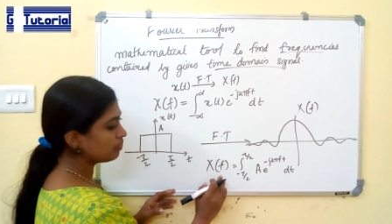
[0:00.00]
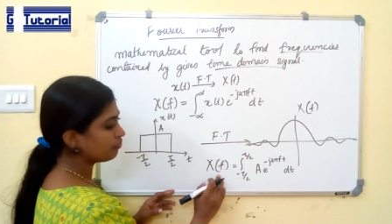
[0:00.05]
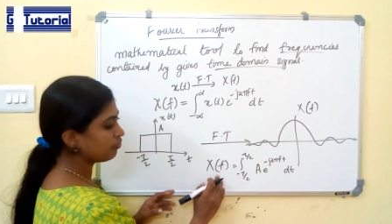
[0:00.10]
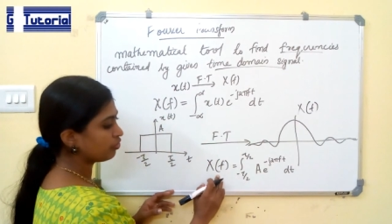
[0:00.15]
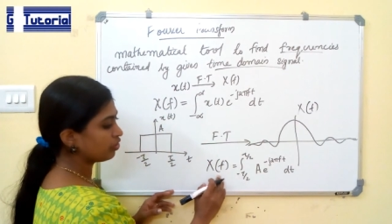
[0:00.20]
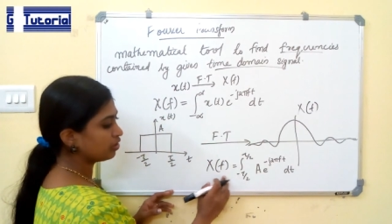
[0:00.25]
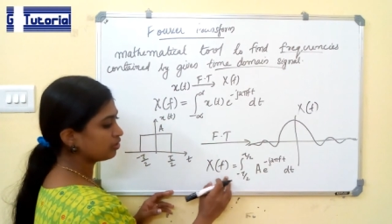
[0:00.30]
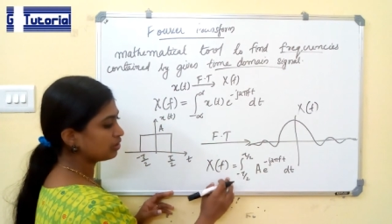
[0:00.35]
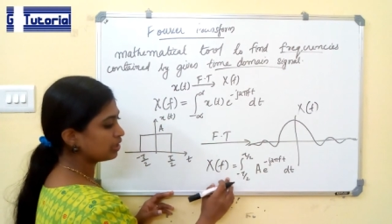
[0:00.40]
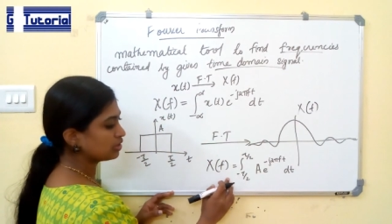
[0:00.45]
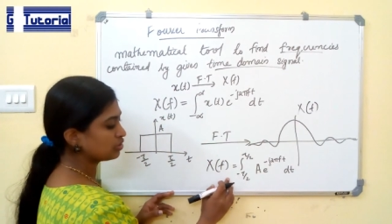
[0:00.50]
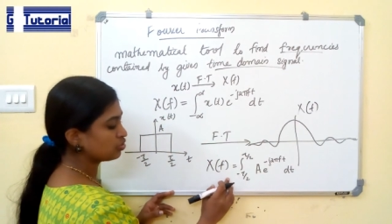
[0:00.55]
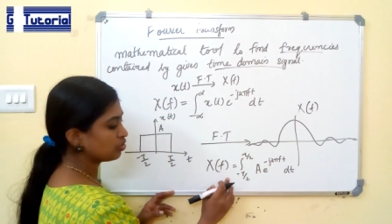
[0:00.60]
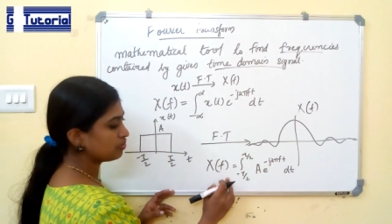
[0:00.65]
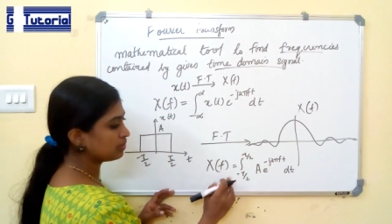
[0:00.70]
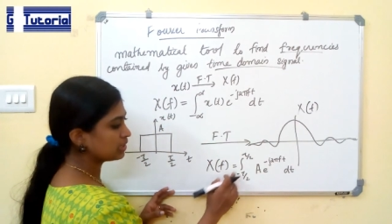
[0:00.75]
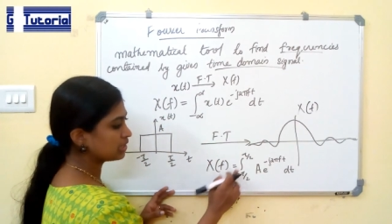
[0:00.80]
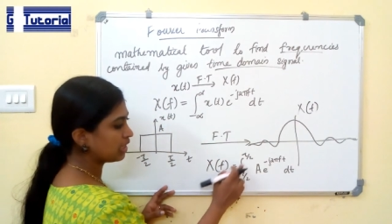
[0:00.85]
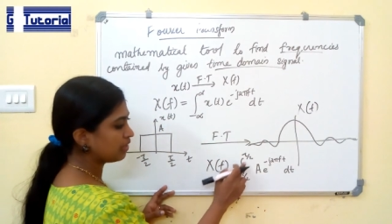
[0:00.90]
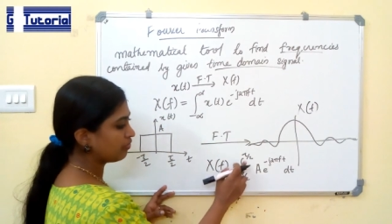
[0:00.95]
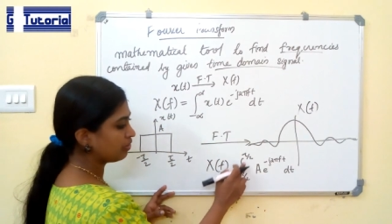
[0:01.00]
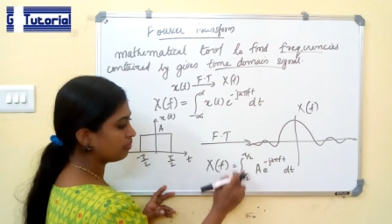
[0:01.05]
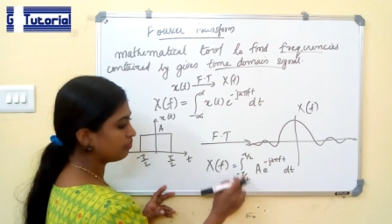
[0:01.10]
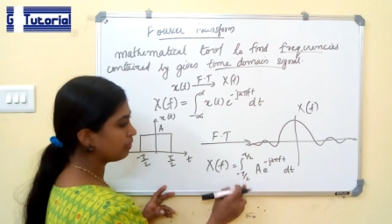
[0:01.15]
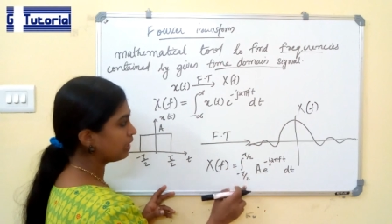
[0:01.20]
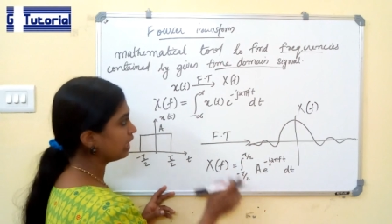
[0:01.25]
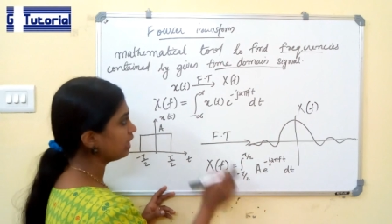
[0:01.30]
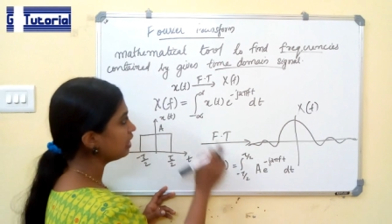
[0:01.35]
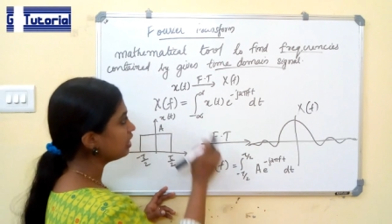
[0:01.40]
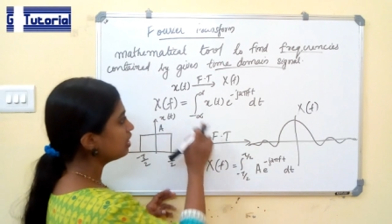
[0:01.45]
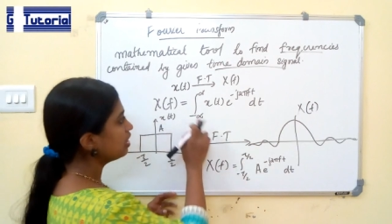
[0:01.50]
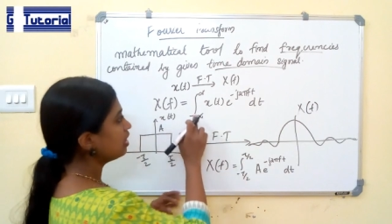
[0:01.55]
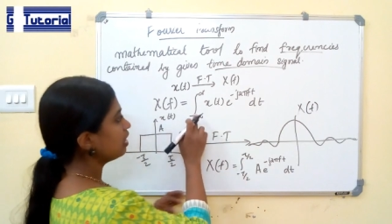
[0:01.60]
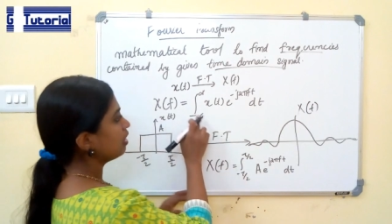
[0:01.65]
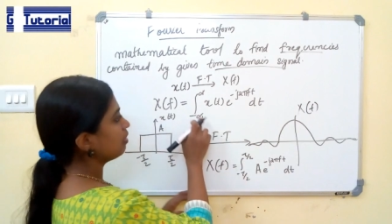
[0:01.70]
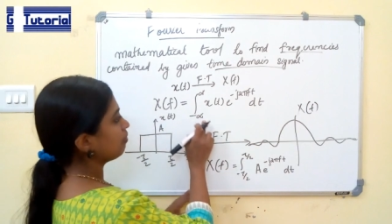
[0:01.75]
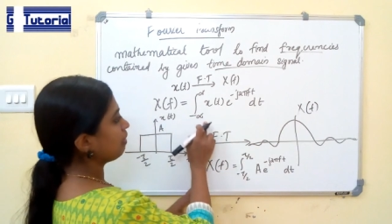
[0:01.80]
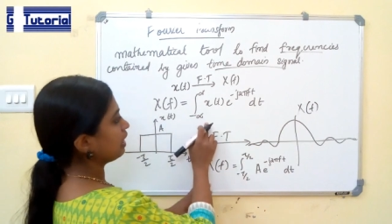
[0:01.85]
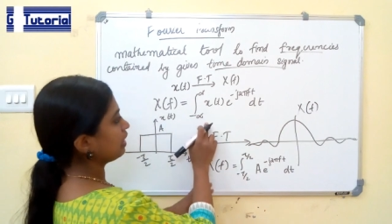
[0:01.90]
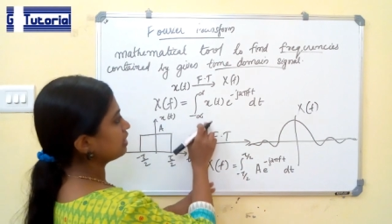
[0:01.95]
Fourier transform is given by
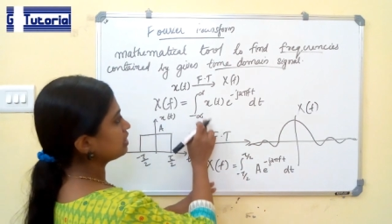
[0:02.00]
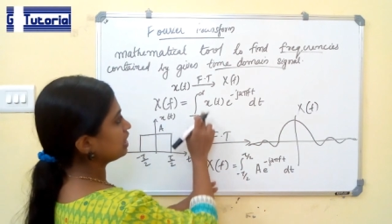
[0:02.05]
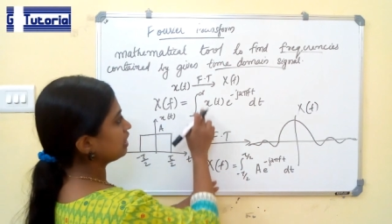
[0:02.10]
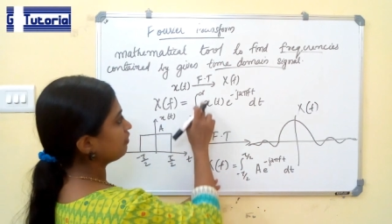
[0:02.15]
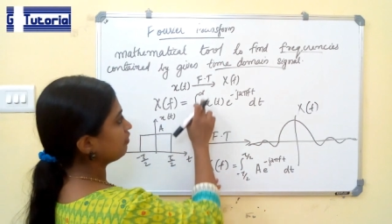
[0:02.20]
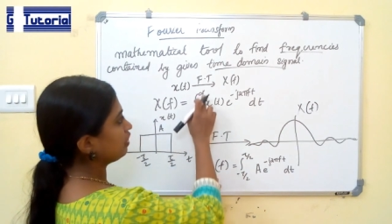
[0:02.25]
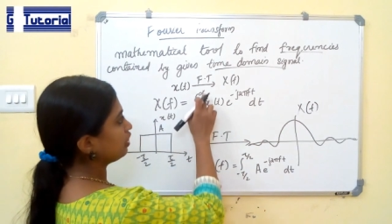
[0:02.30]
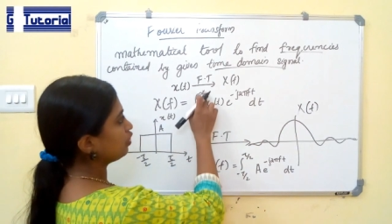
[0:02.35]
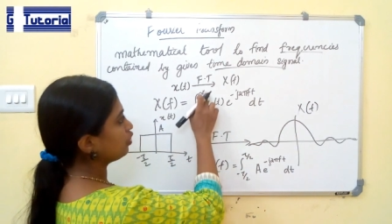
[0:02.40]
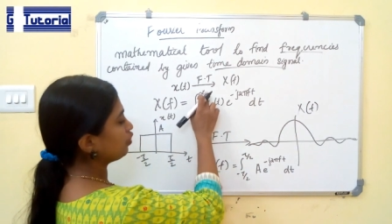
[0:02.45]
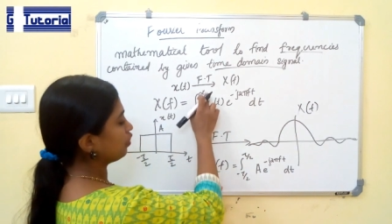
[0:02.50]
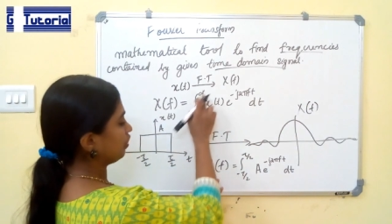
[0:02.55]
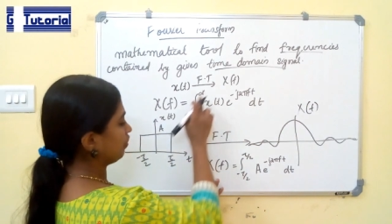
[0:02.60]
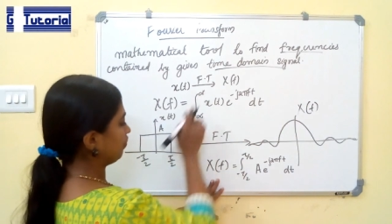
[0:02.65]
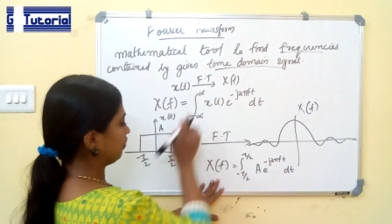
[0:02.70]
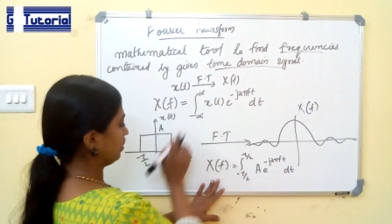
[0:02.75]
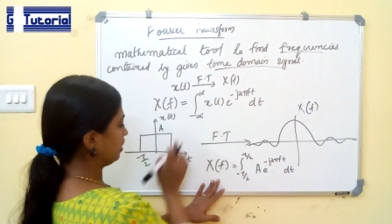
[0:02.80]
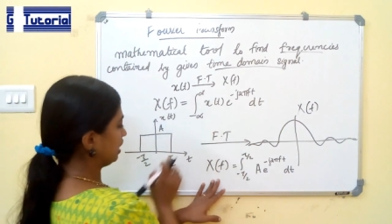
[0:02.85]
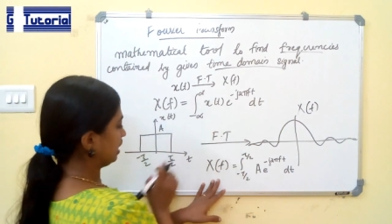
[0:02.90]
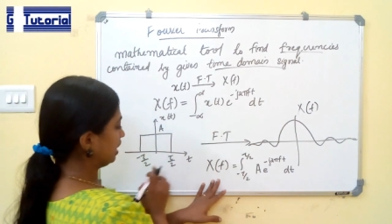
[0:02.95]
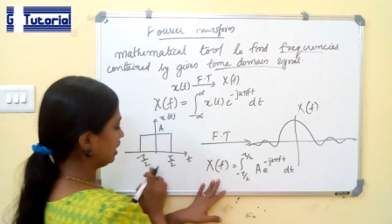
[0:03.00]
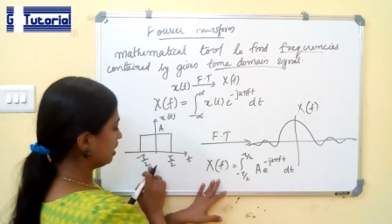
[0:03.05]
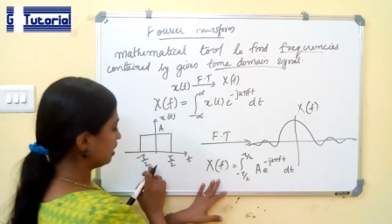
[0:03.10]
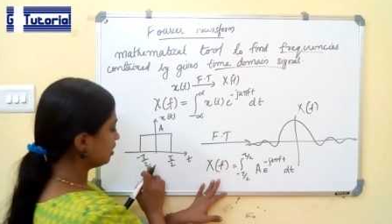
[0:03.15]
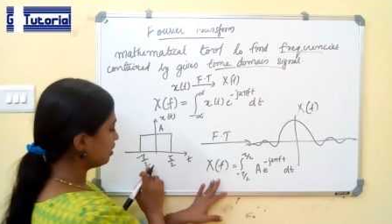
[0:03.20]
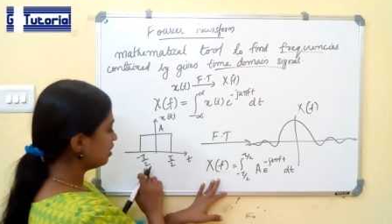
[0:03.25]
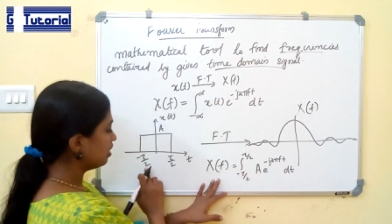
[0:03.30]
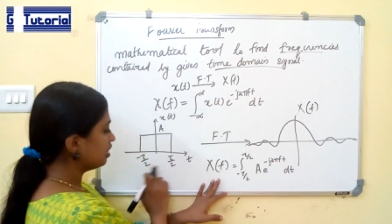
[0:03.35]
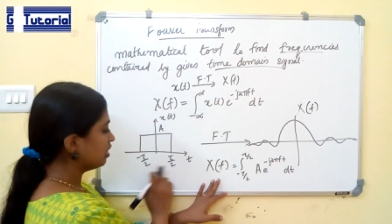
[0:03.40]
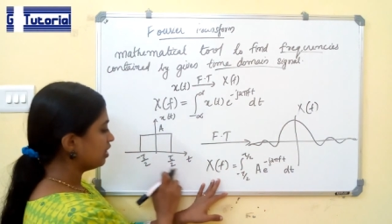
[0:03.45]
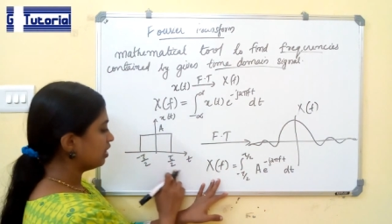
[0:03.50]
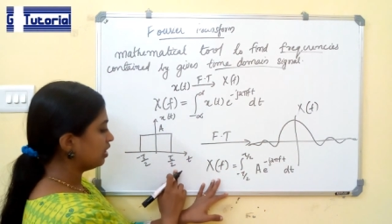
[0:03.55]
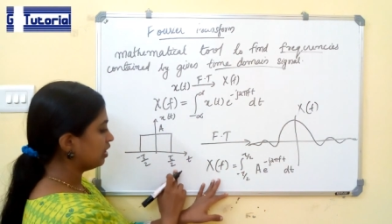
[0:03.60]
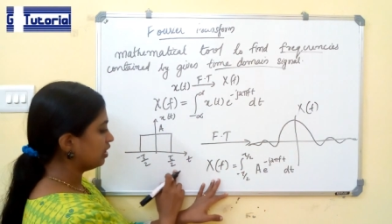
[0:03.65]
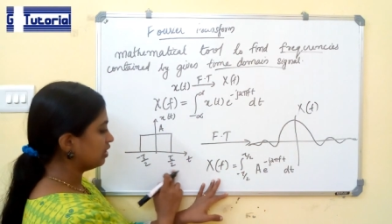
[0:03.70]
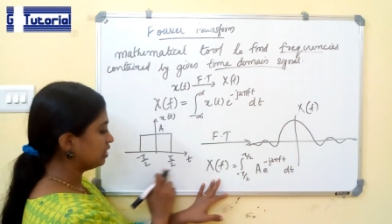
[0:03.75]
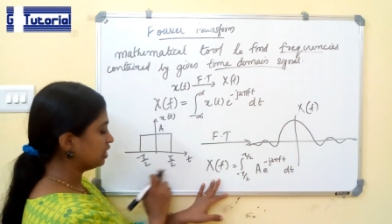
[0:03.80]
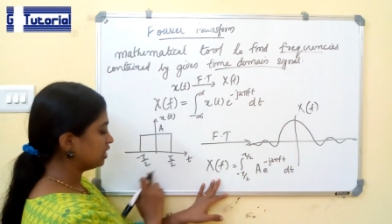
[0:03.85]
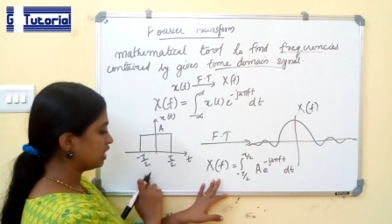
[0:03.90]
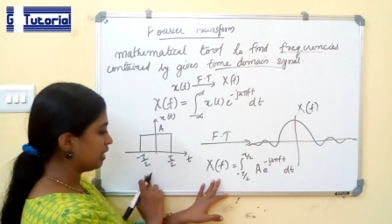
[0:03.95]
minus infinity to infinity. Here,
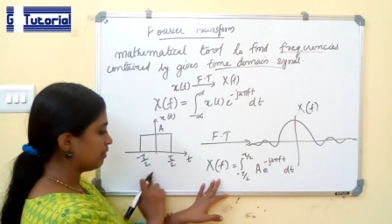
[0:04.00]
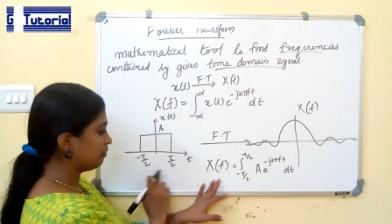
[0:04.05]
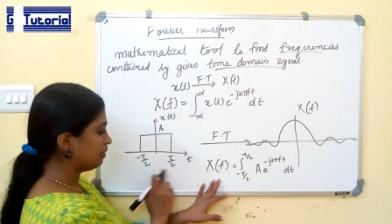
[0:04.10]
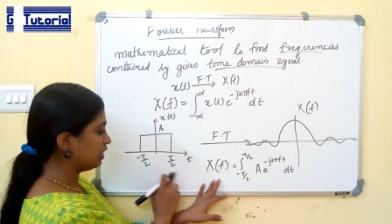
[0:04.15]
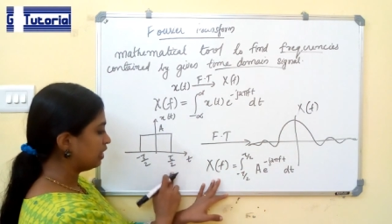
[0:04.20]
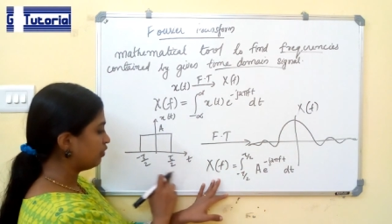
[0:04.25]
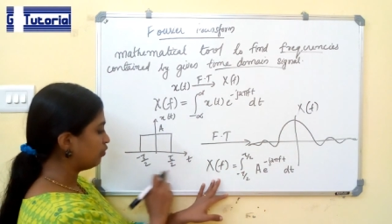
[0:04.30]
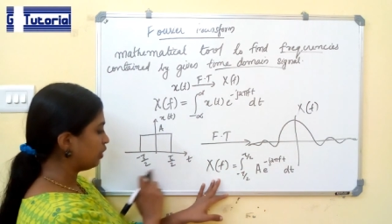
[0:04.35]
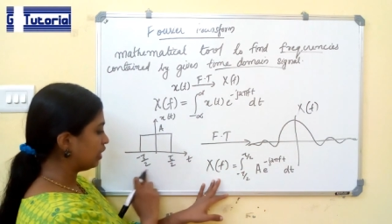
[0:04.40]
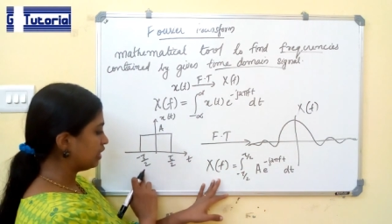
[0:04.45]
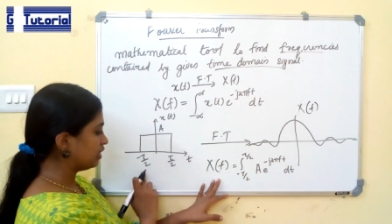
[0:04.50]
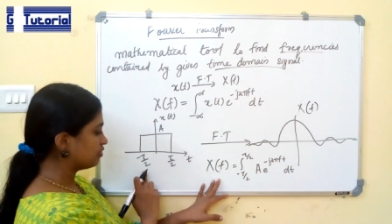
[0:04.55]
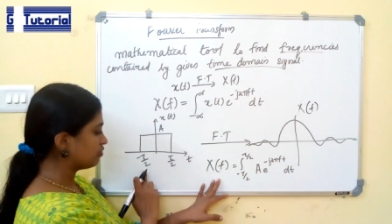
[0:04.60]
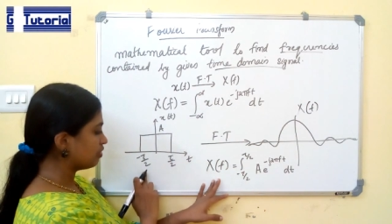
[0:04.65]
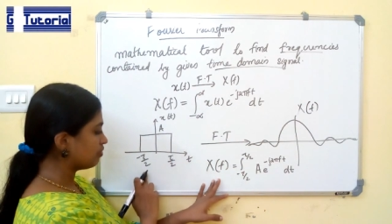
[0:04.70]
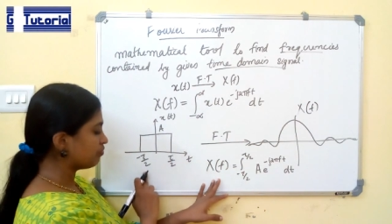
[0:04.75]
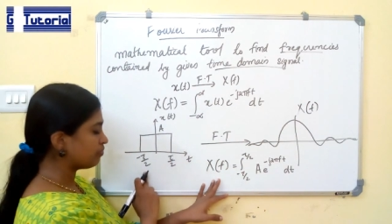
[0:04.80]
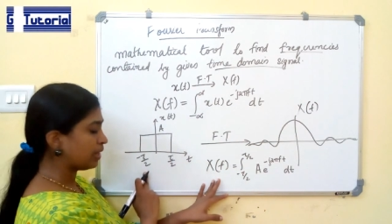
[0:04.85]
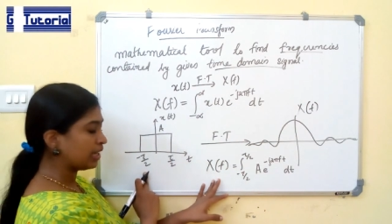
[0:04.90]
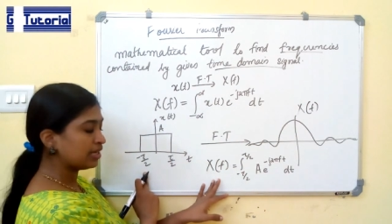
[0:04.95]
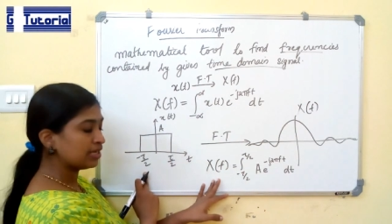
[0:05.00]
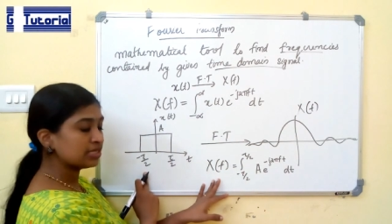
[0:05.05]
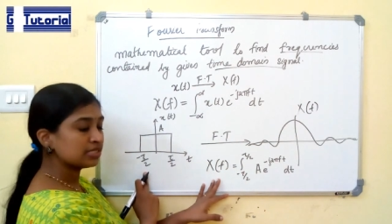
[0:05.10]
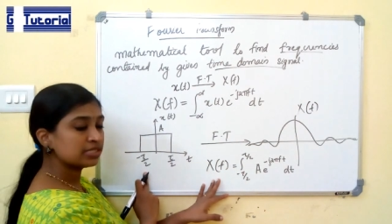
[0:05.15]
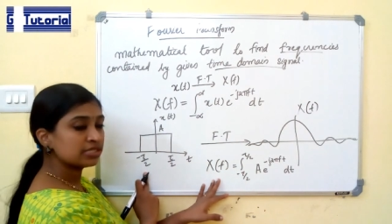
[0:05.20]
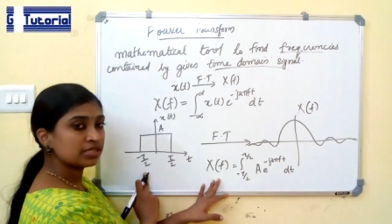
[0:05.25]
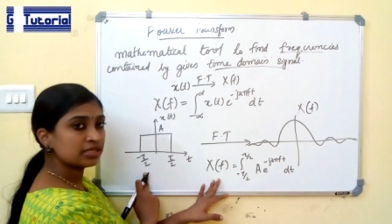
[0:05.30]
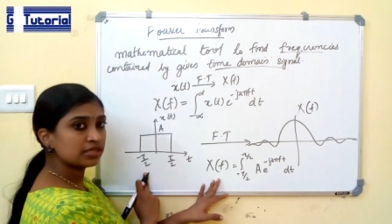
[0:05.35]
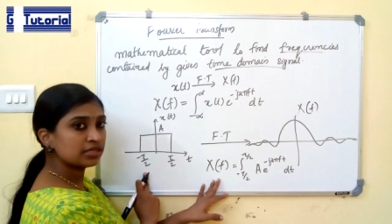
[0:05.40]
the time period varies from minus